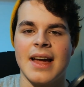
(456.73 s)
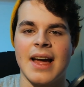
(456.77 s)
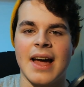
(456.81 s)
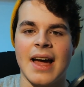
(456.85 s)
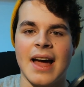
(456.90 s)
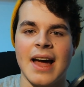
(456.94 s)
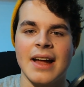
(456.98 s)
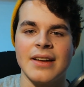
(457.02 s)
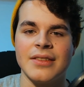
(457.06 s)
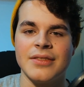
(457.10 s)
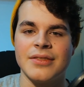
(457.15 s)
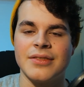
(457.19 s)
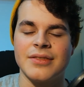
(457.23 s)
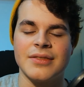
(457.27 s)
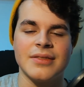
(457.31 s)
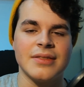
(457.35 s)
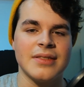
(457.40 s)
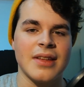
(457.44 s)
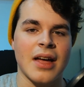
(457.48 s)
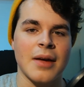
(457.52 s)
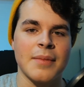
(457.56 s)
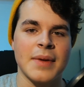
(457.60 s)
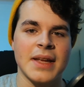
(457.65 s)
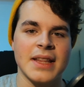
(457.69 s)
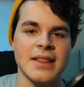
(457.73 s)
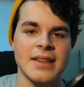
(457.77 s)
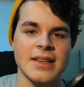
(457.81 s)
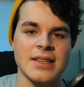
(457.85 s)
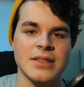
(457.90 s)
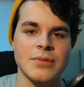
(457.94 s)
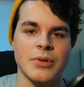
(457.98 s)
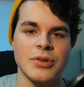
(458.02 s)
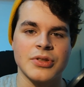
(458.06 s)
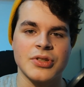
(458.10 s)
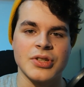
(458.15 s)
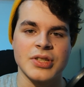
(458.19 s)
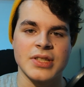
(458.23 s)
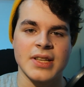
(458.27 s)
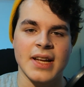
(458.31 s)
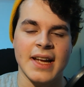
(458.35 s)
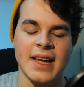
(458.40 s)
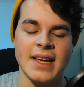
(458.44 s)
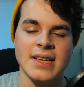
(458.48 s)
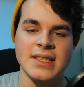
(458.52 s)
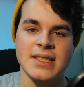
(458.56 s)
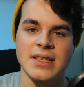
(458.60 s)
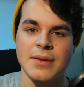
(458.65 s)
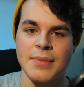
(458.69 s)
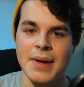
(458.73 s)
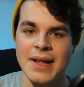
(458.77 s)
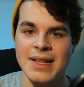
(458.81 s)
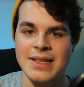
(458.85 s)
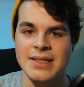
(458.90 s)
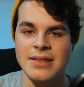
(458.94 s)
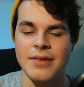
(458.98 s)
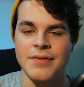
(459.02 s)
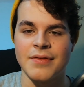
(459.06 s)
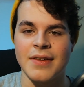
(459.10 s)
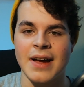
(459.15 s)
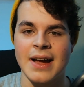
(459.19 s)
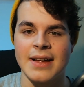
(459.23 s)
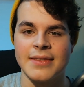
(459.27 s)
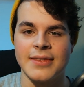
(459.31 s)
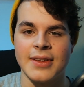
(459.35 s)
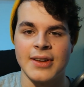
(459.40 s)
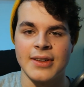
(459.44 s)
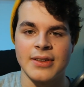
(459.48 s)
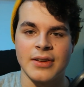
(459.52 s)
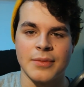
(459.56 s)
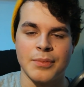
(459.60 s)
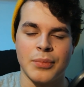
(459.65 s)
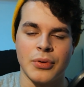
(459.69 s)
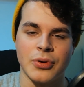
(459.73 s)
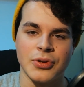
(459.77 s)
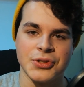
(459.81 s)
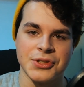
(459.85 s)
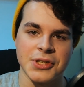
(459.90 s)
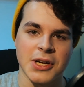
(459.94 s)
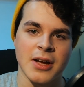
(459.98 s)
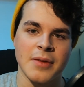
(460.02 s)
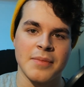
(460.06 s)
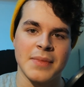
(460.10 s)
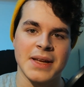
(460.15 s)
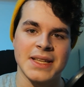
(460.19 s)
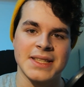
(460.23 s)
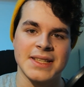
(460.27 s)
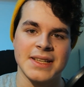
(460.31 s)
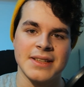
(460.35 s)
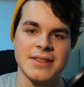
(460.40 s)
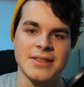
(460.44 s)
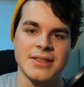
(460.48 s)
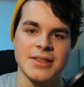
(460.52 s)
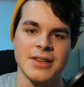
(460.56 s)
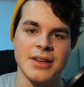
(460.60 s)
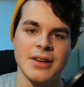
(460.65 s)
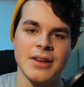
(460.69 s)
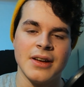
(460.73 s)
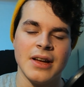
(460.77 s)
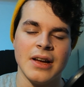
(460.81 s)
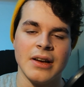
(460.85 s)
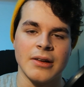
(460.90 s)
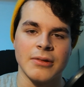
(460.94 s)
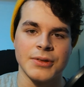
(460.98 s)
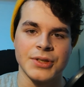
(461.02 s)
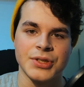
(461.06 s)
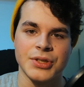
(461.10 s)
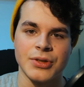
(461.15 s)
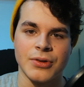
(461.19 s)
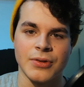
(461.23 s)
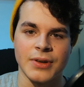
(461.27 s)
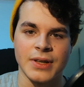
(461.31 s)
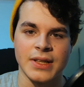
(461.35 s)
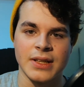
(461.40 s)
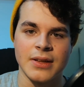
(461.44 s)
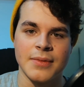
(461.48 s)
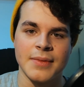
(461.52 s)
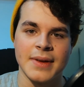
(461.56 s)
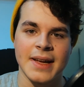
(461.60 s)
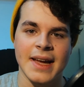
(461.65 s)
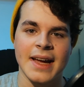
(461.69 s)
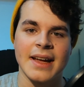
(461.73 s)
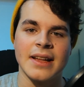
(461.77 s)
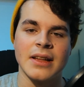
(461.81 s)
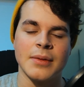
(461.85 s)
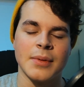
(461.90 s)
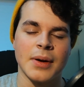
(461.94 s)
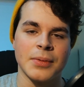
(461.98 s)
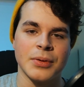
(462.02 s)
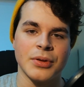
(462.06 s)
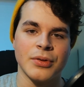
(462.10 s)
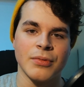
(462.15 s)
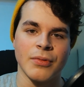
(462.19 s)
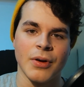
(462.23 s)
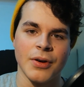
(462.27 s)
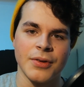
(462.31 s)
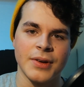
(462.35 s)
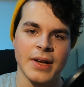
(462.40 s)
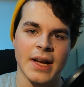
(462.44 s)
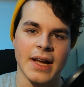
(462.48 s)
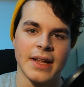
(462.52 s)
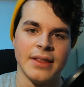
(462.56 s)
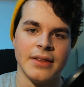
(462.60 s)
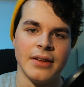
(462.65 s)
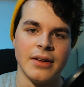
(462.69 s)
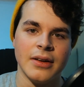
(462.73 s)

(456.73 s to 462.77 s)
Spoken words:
And this one just, cements the fact that Porsche committed to restoring them and getting them up on the road again.